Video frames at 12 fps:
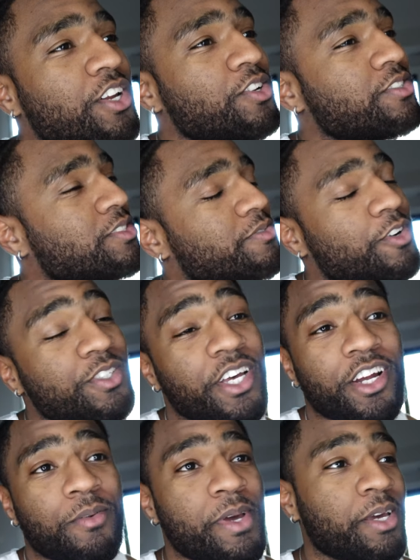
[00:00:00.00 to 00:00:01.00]
I know some folks out
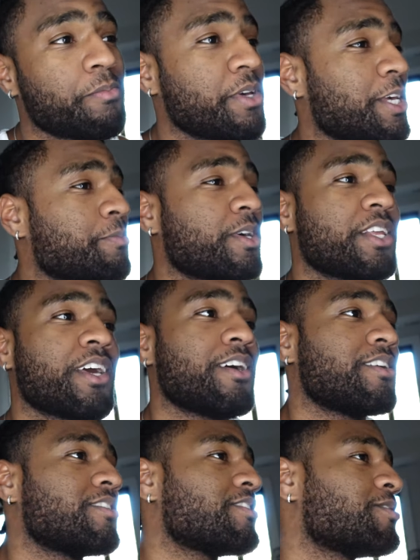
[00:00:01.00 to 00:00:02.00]
here making big money out
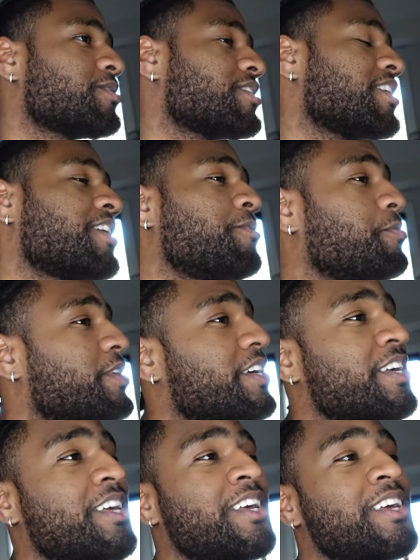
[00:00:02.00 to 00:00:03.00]
here, you know what I'm saying? But
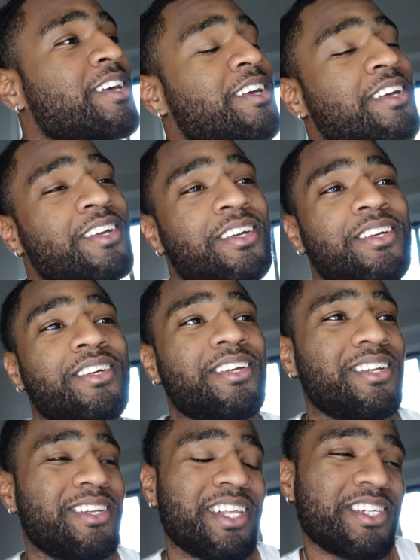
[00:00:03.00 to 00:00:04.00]

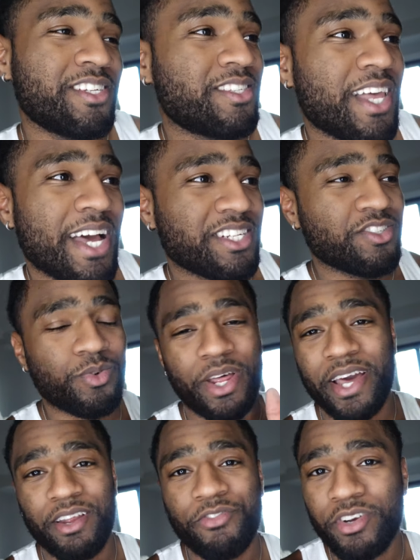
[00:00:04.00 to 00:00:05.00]
let's just say I just do
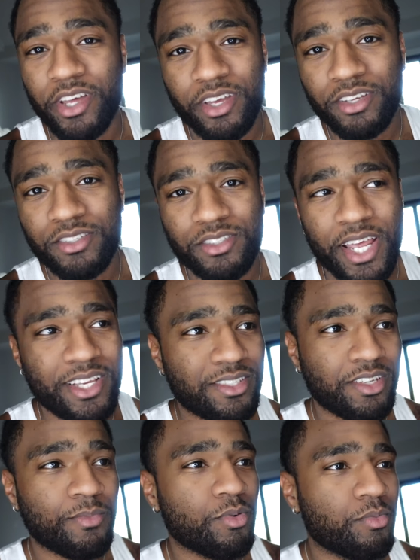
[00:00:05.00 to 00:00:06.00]
that every day. That's
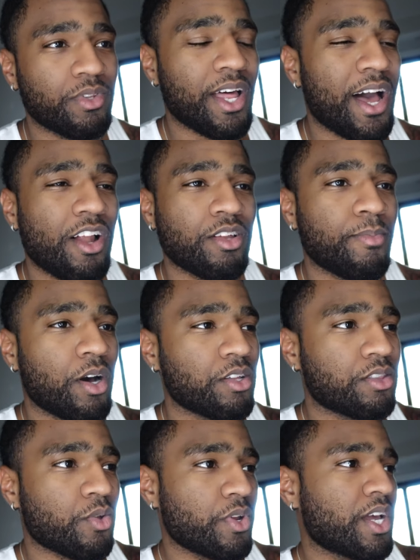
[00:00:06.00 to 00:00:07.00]
simple. I only
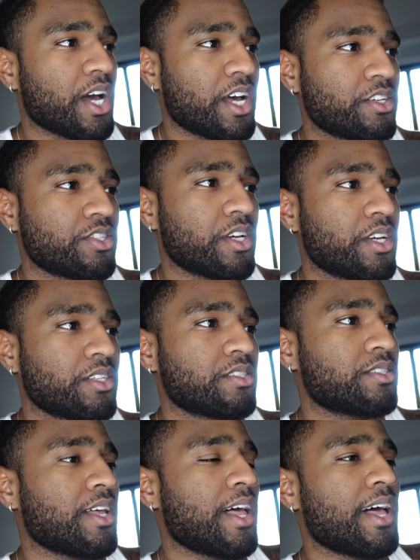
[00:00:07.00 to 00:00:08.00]
bought three
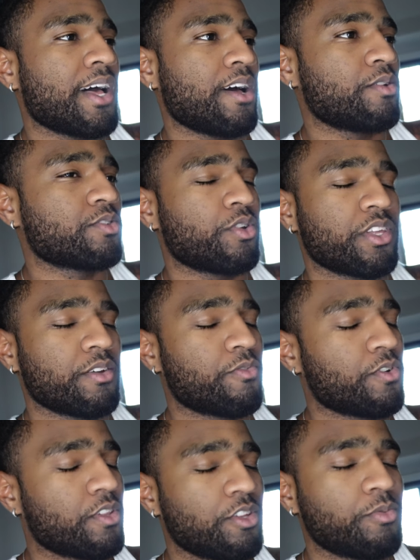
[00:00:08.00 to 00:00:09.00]
contracts. I was only in for
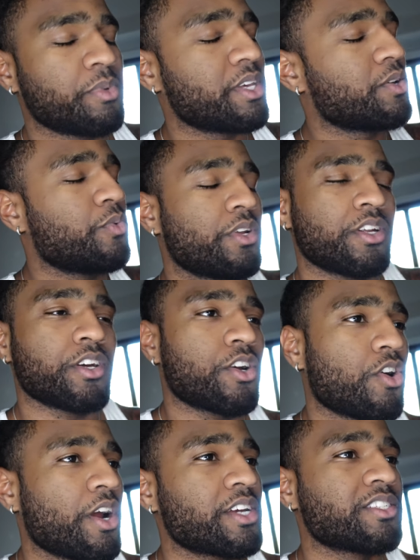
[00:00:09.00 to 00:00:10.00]
a little bit. It wasn't nothing
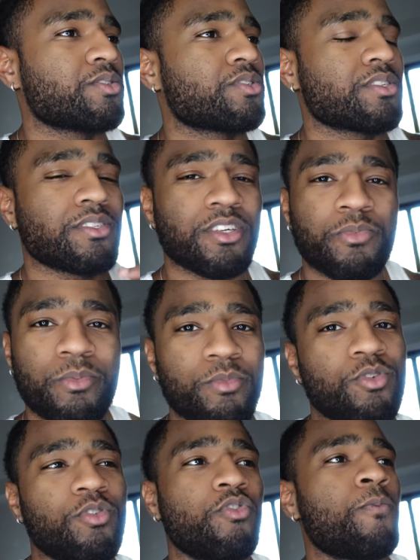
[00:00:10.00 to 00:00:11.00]
crazy. It was just a simple
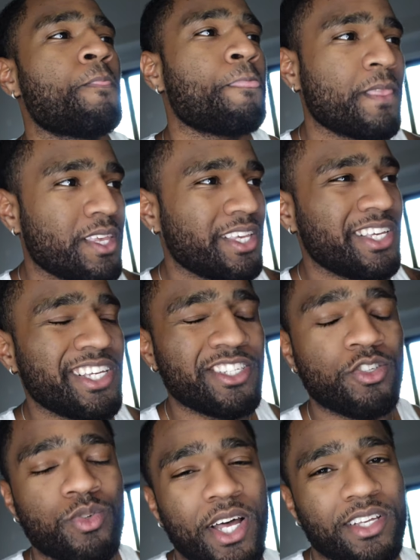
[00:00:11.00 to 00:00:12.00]
move. Easy
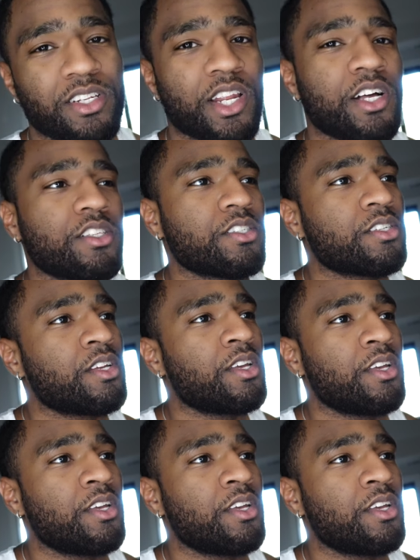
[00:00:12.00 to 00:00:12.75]
$2,000.